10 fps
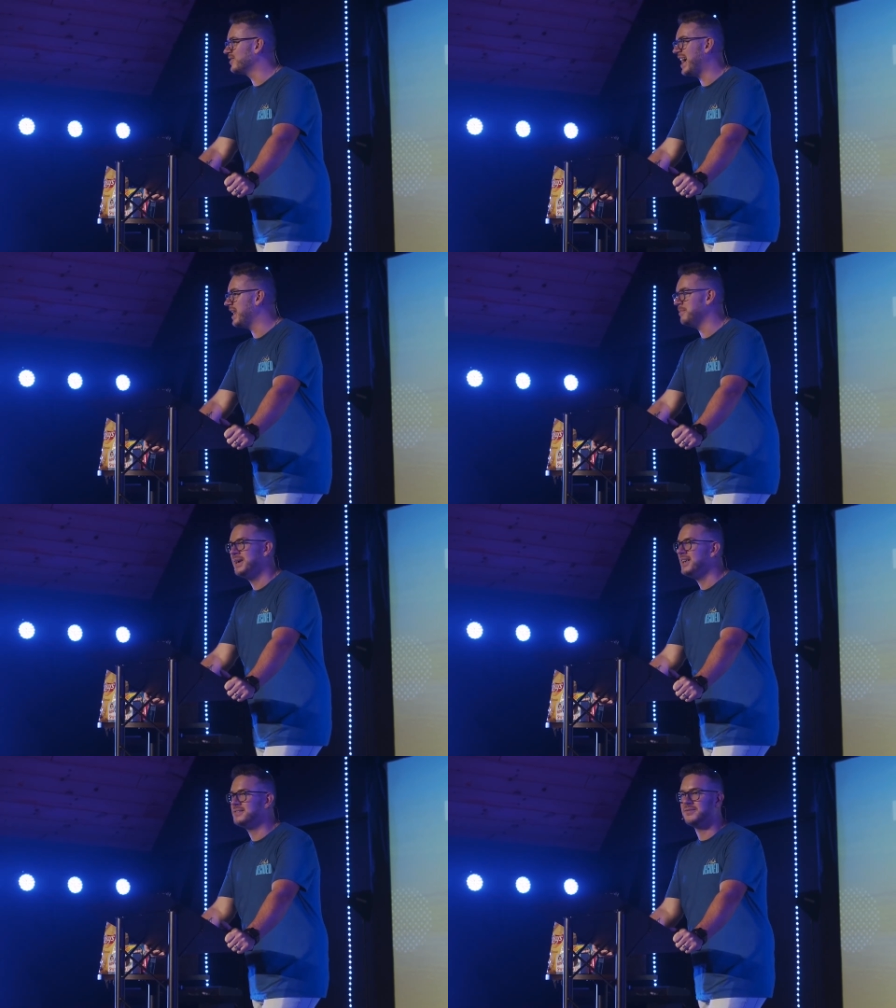not a
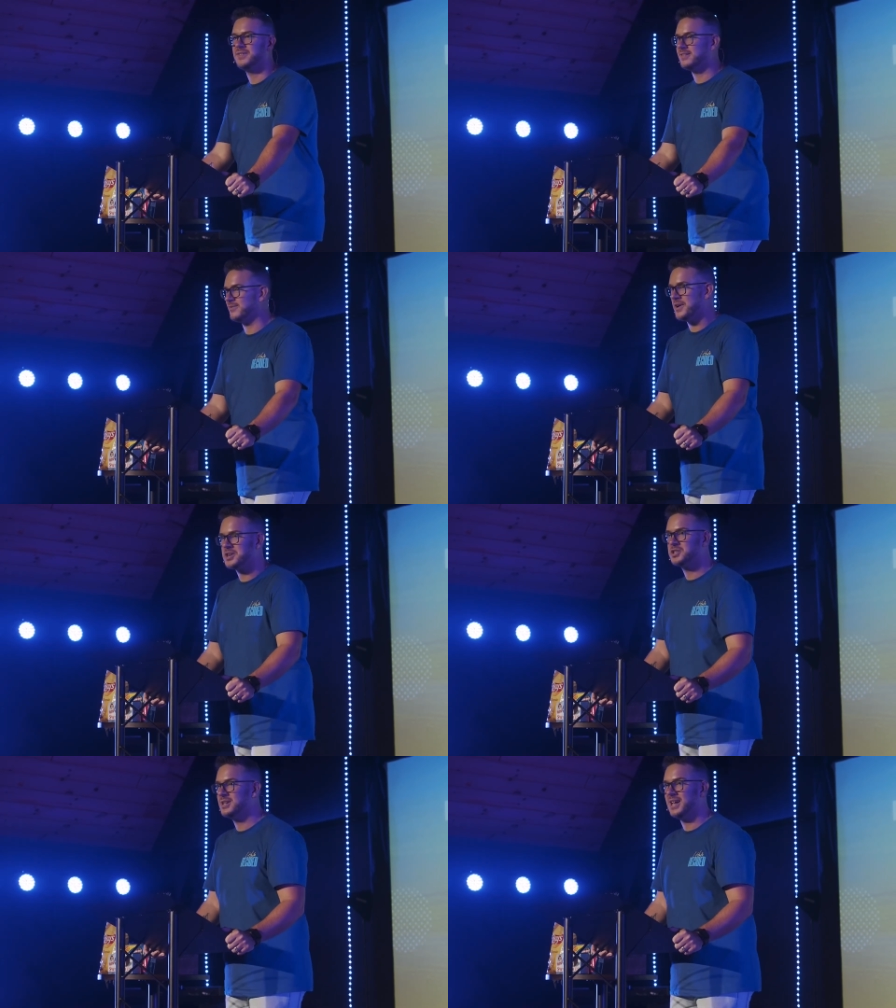piece of
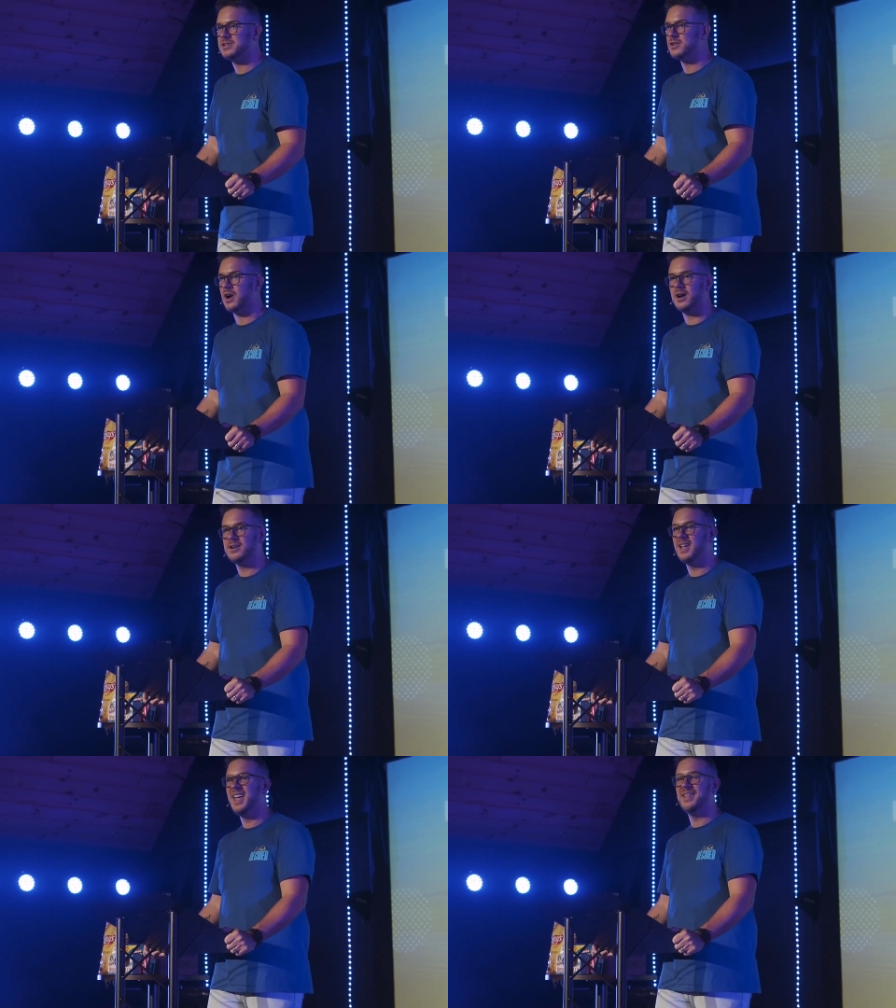dysfunction in your
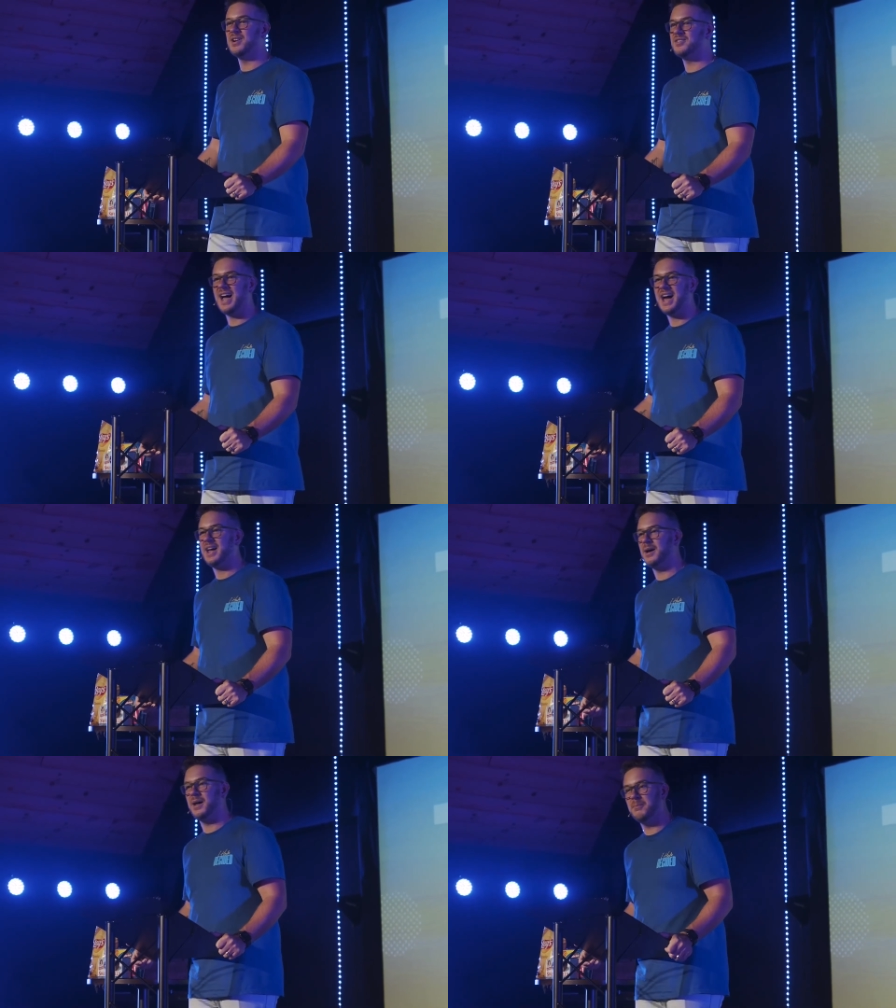heart. There's not
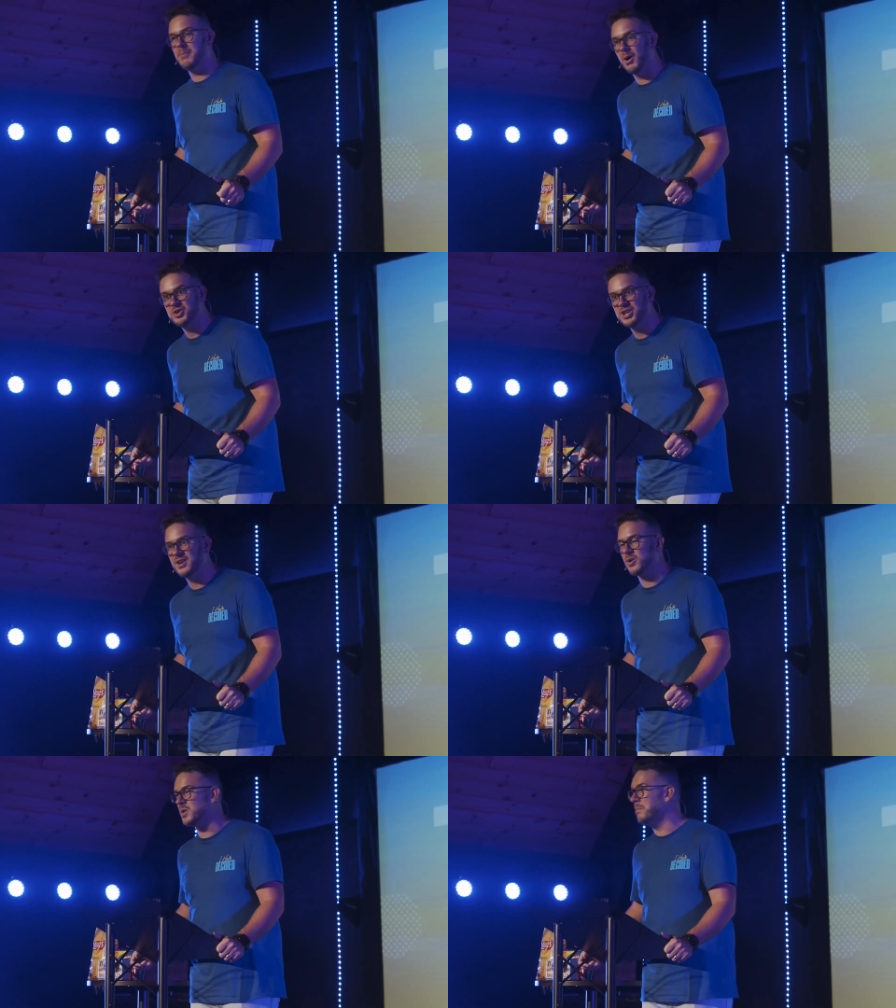an emotion
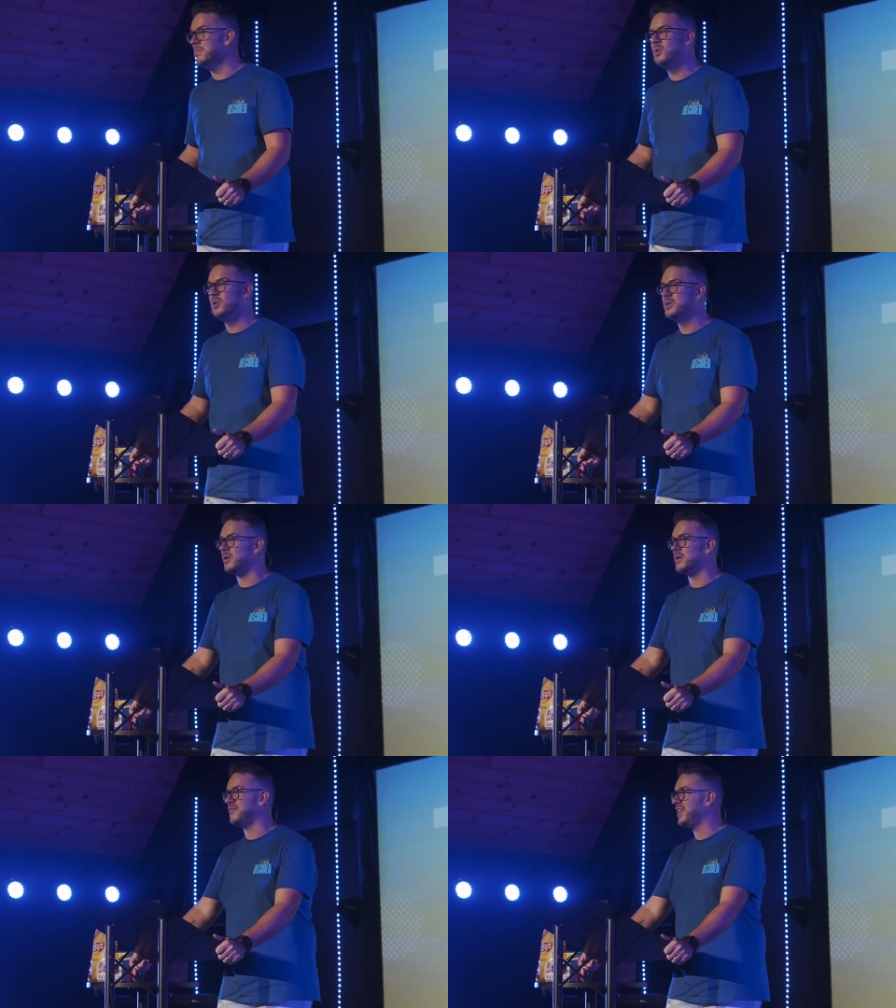or a mood
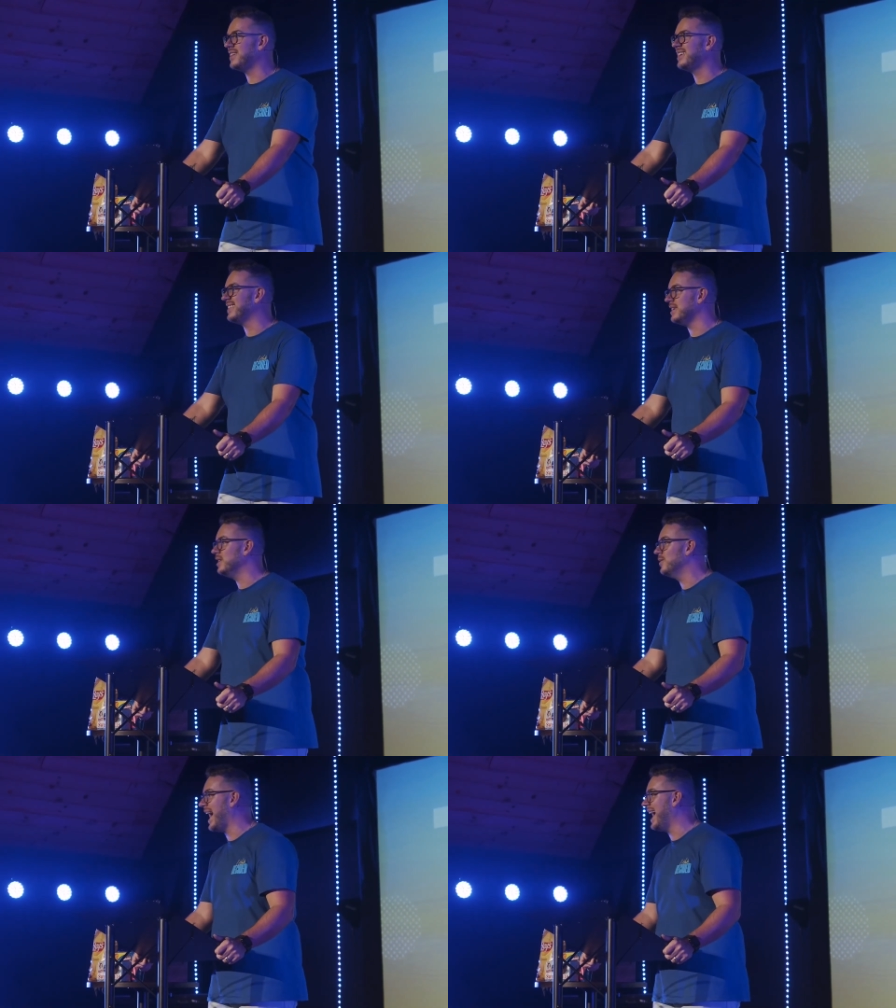or a feeling that
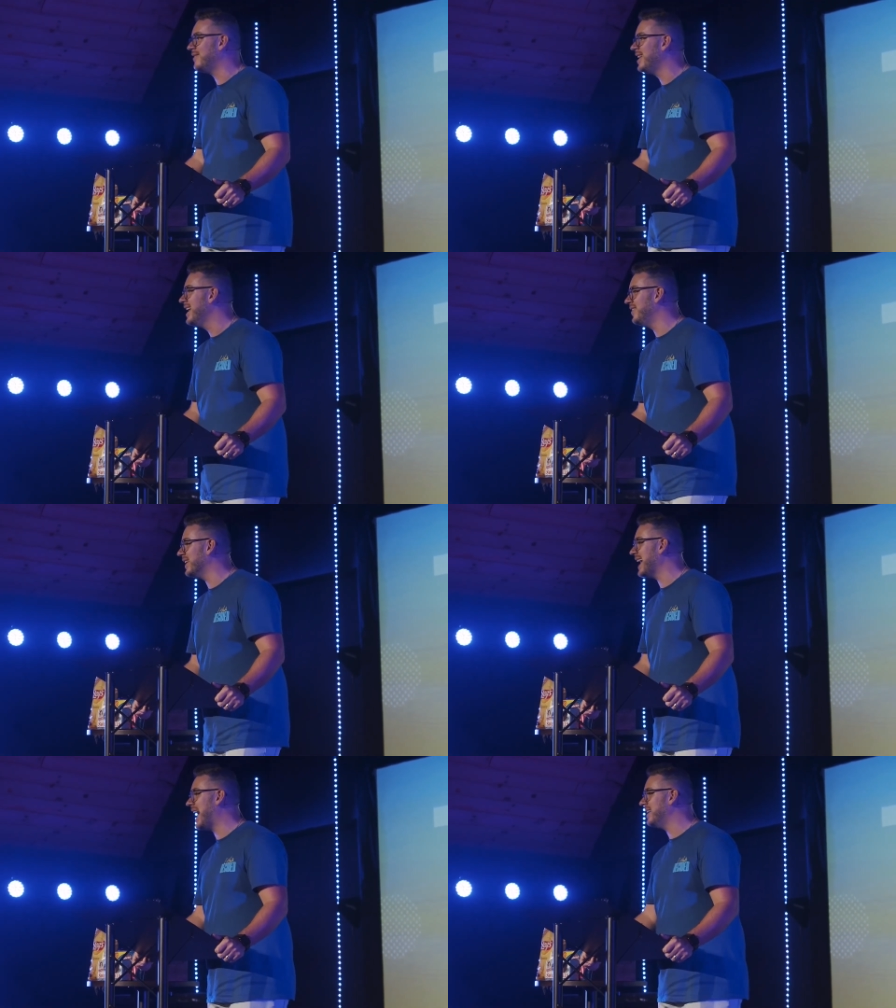you have that
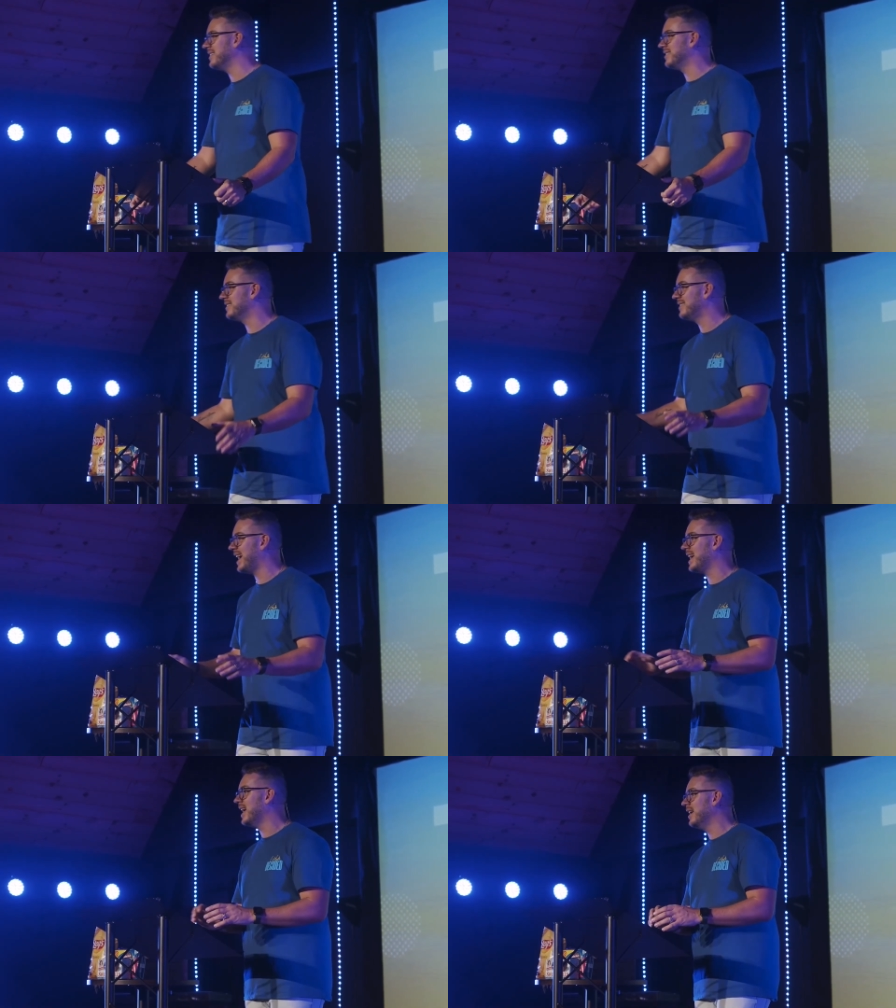God doesn't
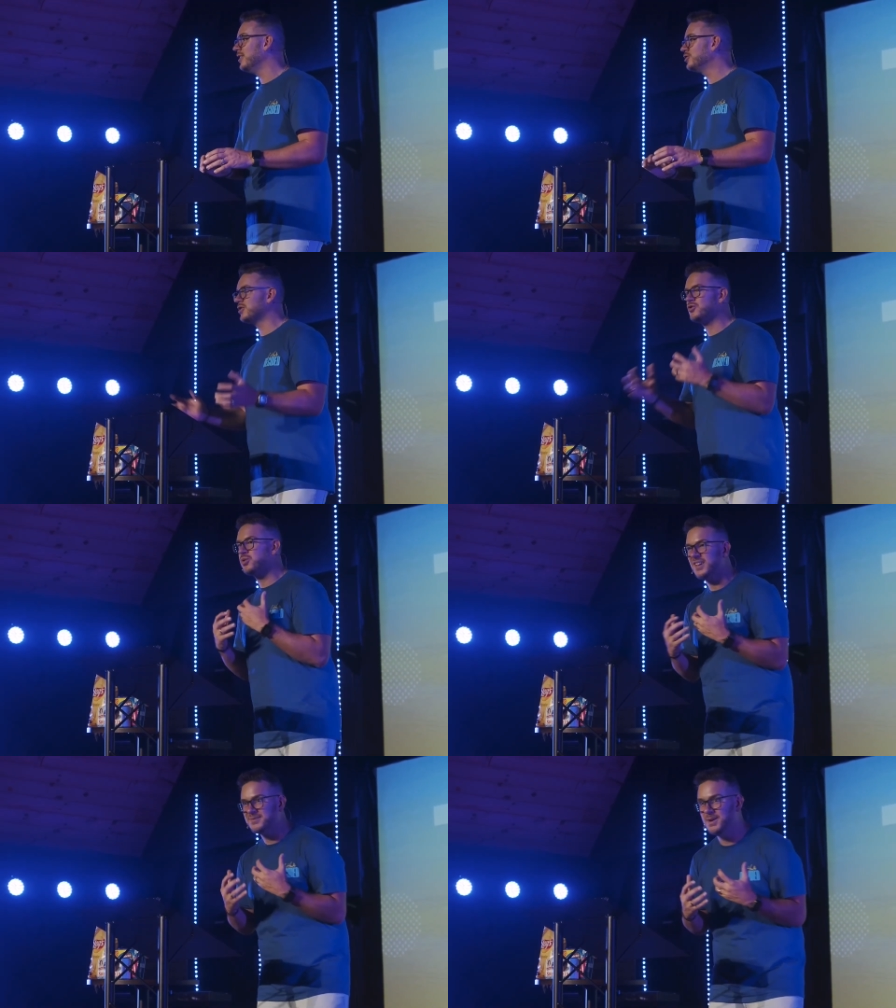say, just
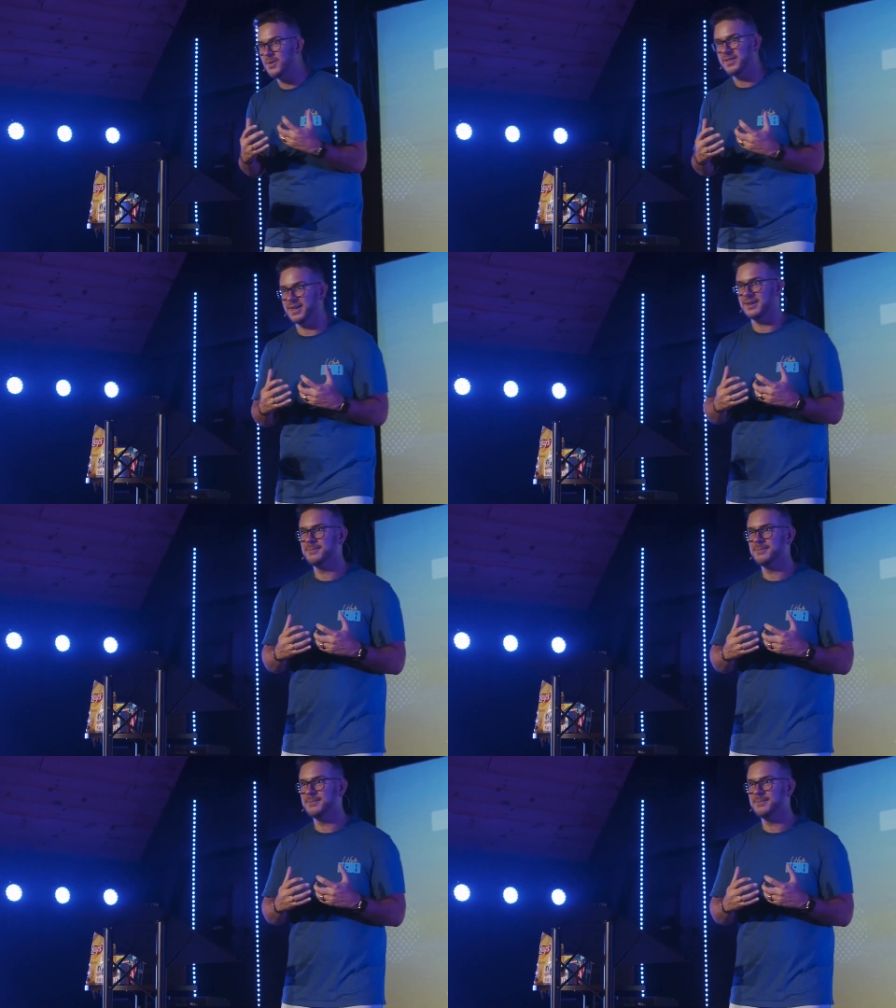trust me with it.